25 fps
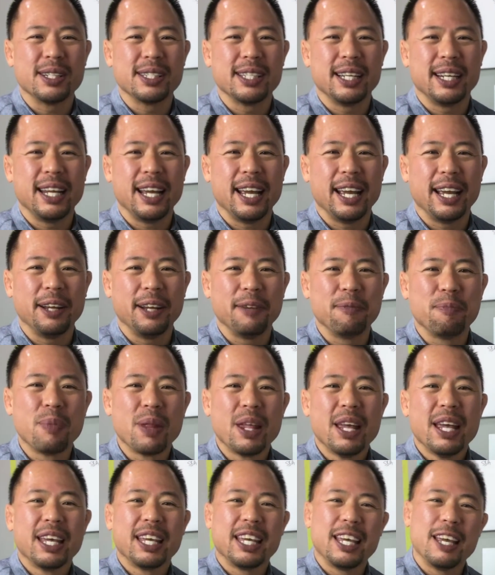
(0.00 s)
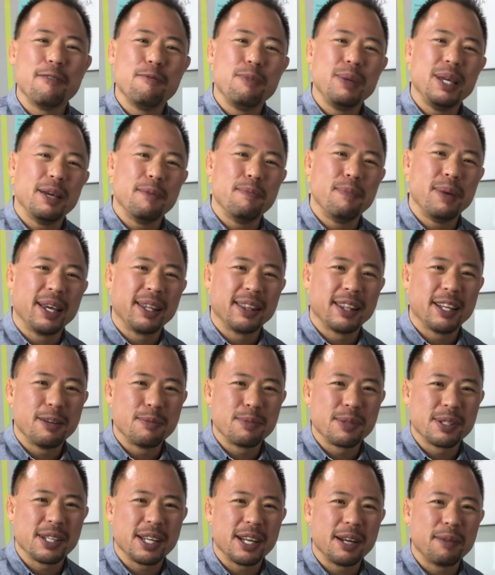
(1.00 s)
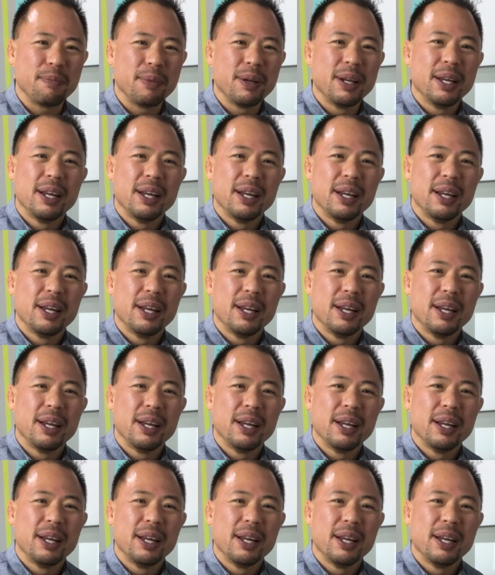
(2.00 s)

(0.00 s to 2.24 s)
today, give me a big thumbs up.